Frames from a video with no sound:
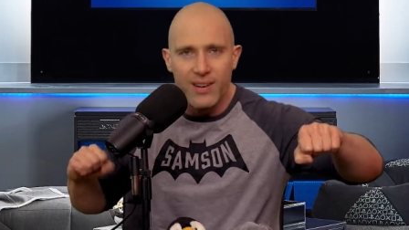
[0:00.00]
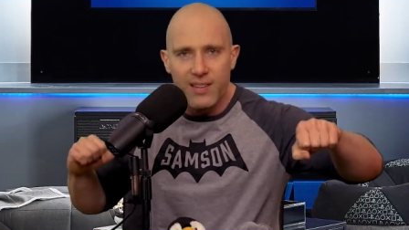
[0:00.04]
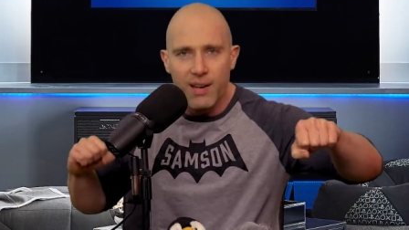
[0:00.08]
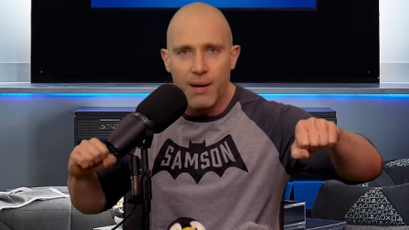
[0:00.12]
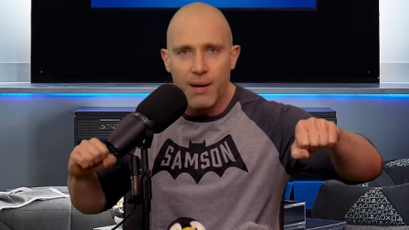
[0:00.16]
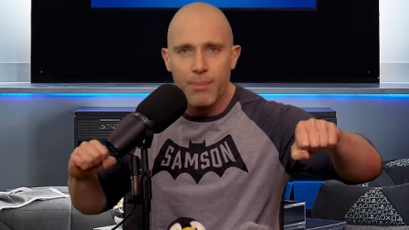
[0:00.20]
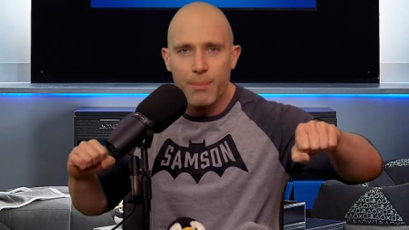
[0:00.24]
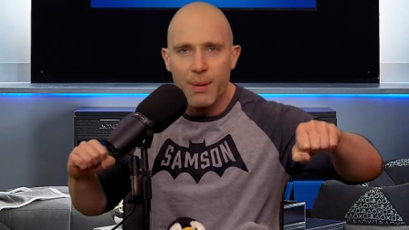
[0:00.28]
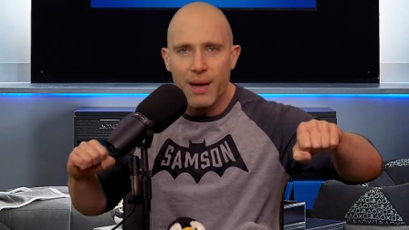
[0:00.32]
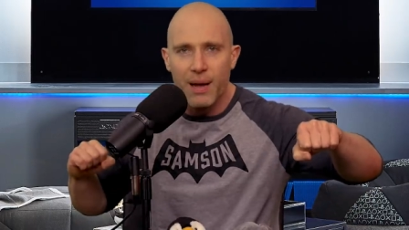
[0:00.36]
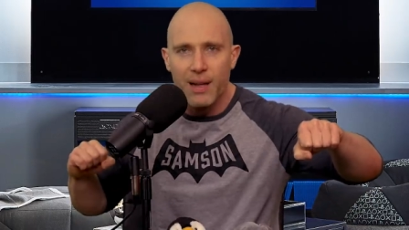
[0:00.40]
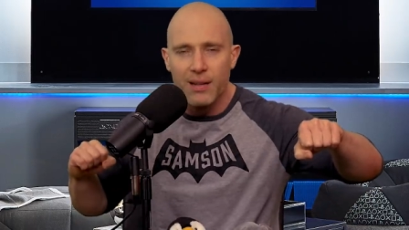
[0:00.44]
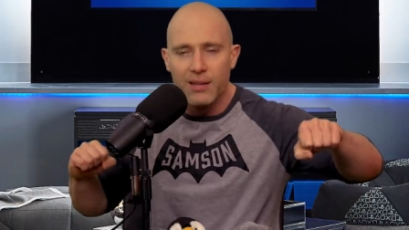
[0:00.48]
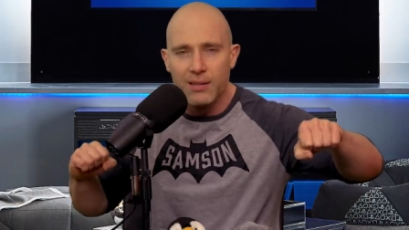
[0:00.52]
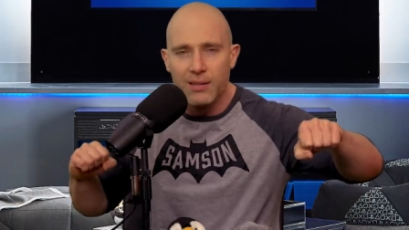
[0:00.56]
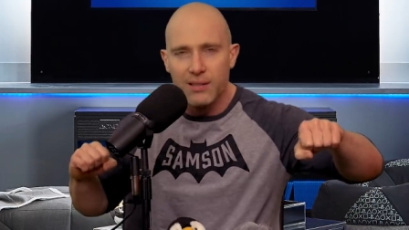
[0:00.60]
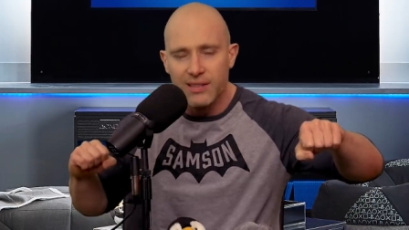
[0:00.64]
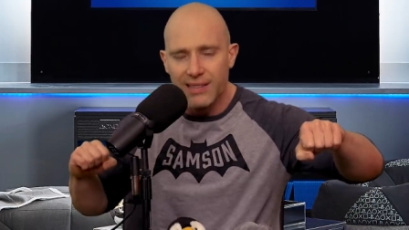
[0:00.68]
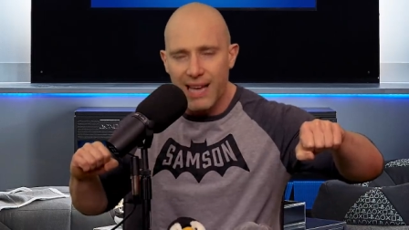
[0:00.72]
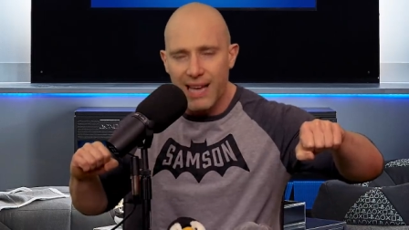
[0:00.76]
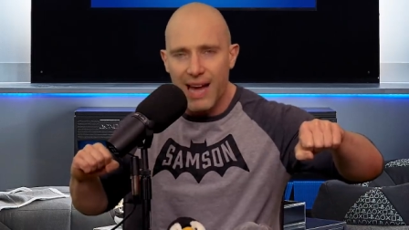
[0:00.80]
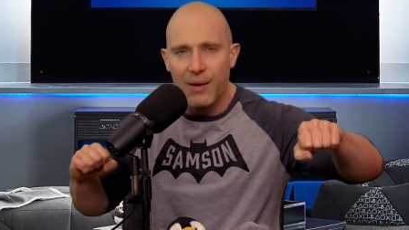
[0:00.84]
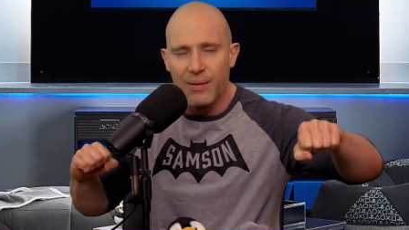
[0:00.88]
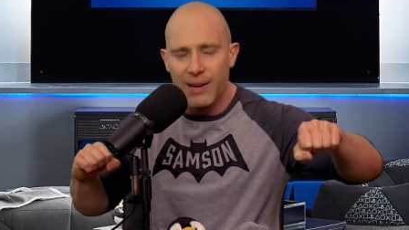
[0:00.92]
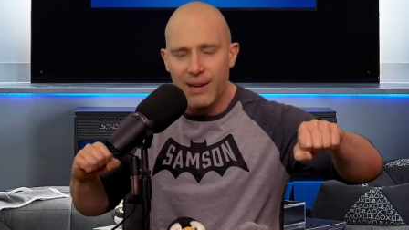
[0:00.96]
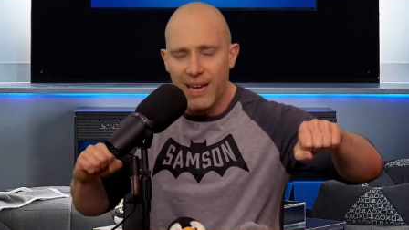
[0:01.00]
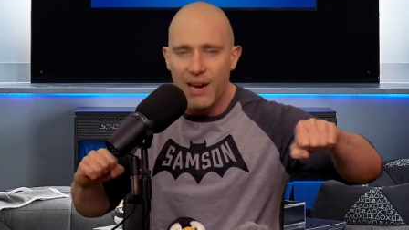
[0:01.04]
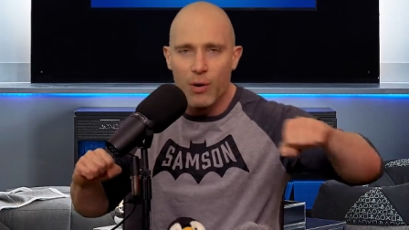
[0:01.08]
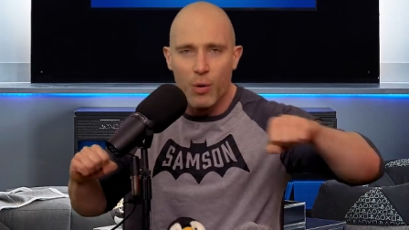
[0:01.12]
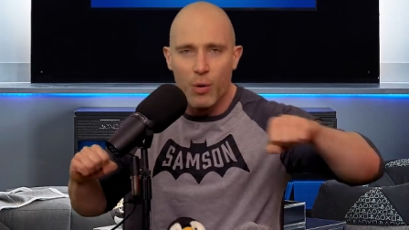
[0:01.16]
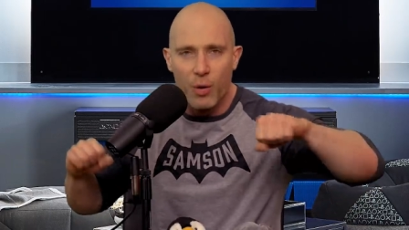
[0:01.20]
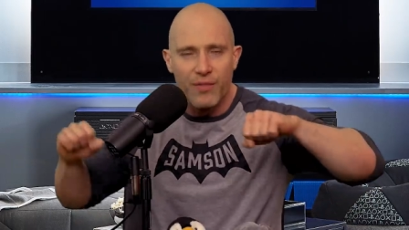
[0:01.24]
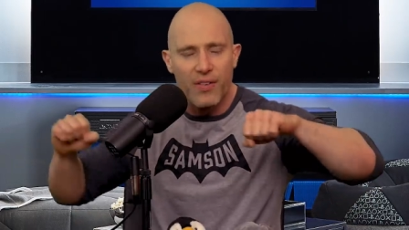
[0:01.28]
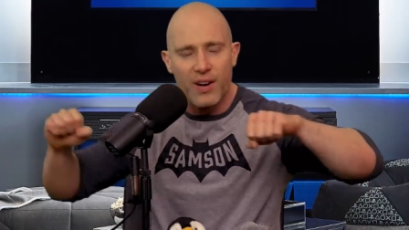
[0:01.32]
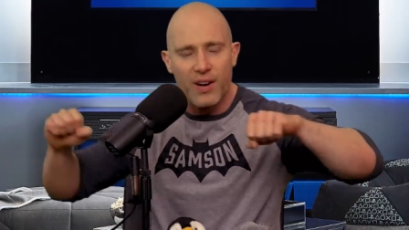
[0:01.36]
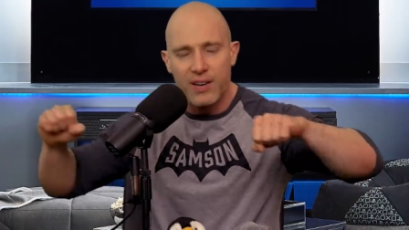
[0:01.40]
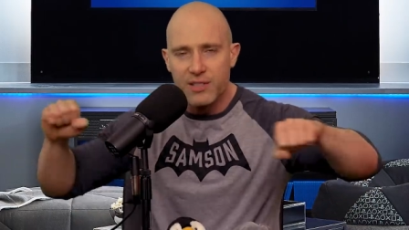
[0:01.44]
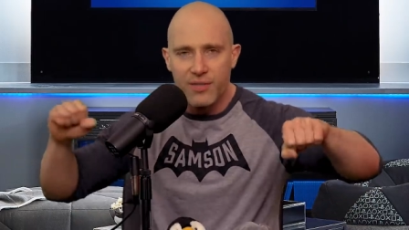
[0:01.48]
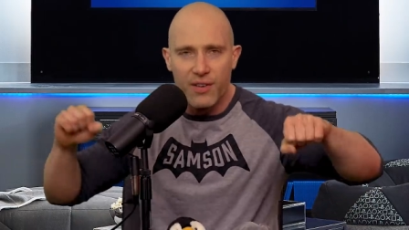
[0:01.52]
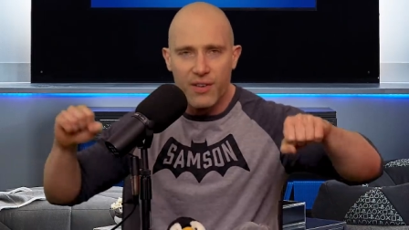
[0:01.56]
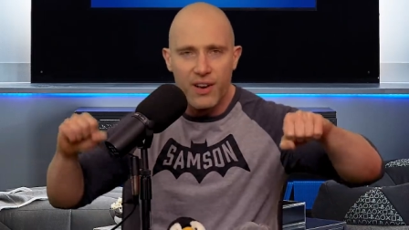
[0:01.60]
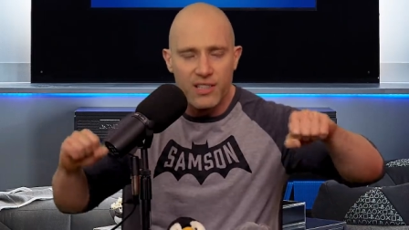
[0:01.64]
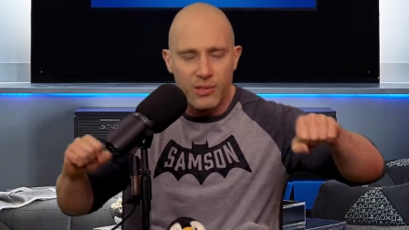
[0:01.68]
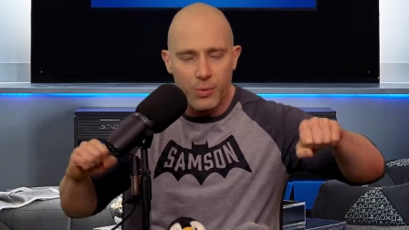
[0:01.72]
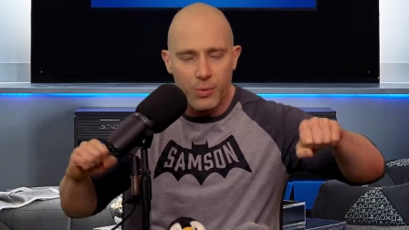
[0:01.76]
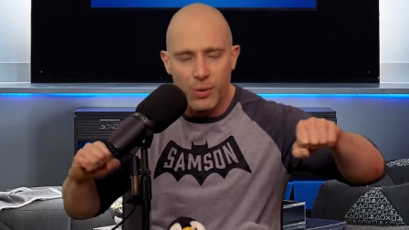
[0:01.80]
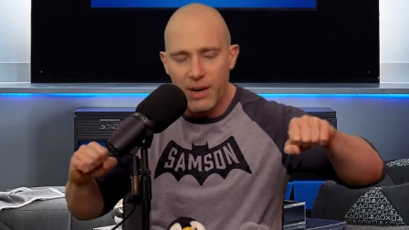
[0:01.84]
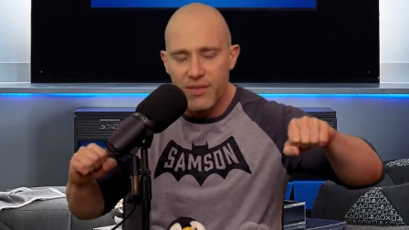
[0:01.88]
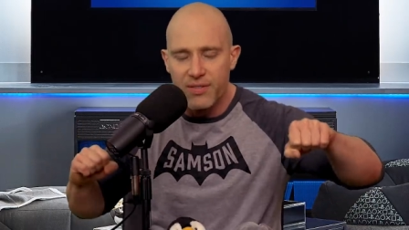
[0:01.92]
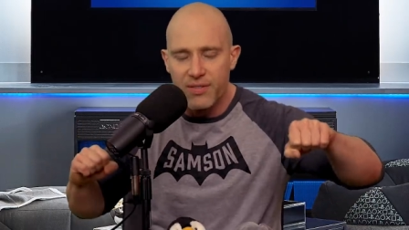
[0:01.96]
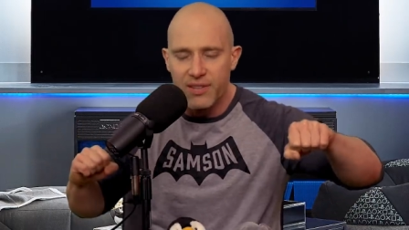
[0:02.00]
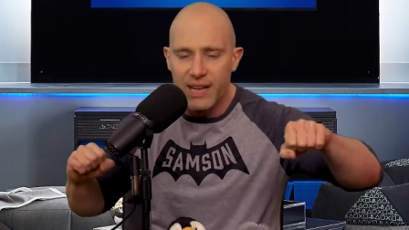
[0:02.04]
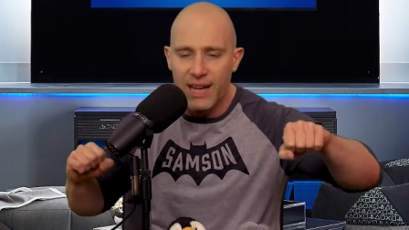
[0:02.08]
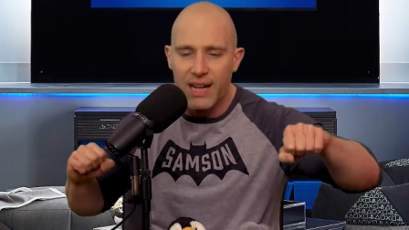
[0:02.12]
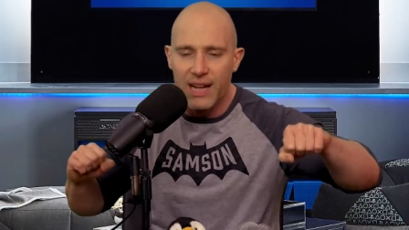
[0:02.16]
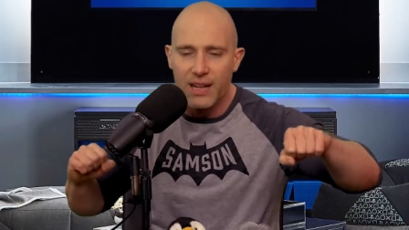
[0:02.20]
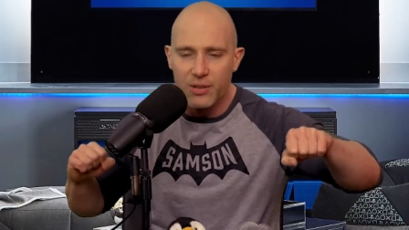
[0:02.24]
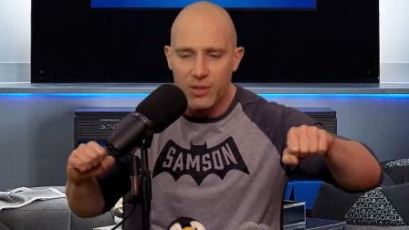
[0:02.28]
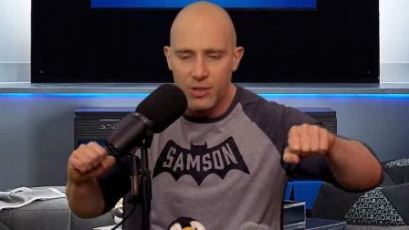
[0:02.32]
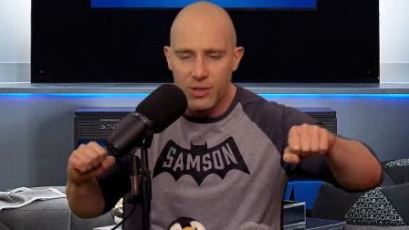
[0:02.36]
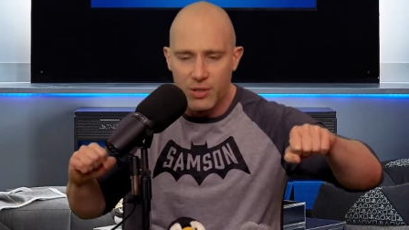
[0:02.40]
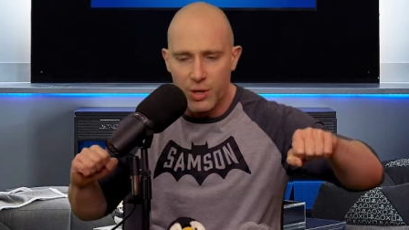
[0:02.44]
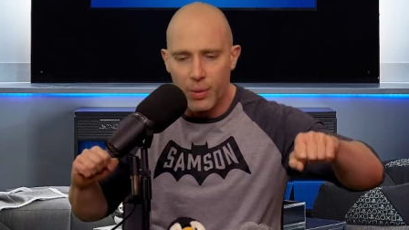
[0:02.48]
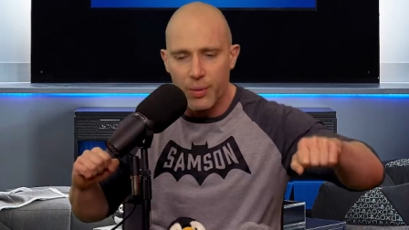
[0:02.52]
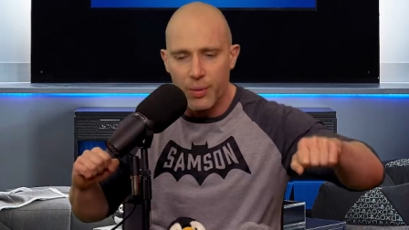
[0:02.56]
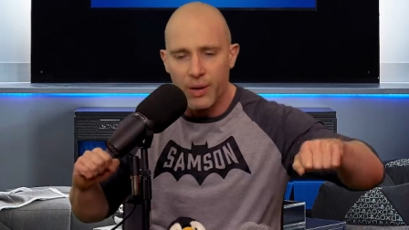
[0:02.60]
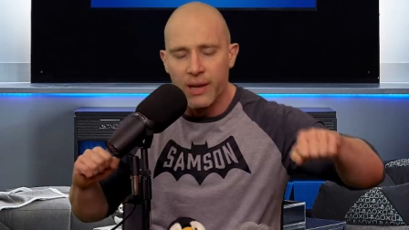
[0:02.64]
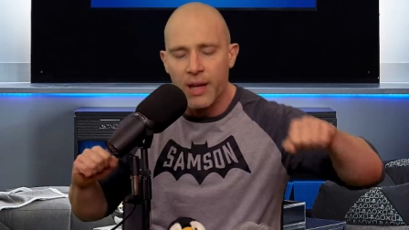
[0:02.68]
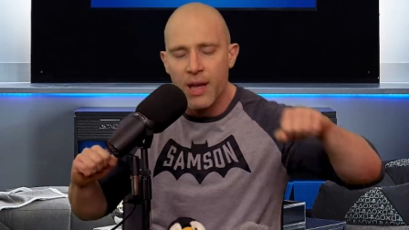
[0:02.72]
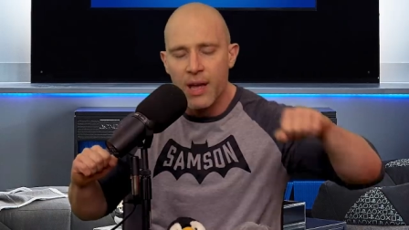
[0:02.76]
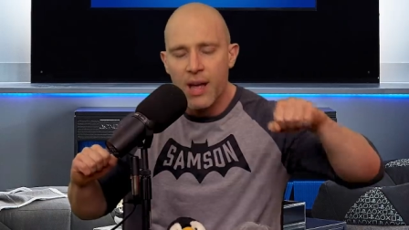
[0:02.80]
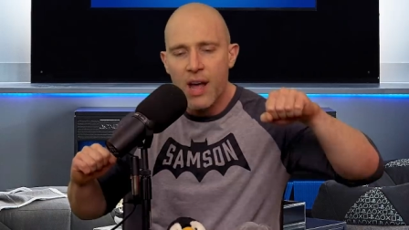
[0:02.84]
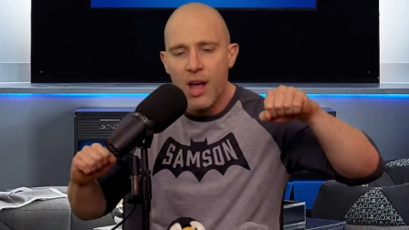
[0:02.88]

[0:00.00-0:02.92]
dumbbell down here, or vice versa, whatever the hell you're doing,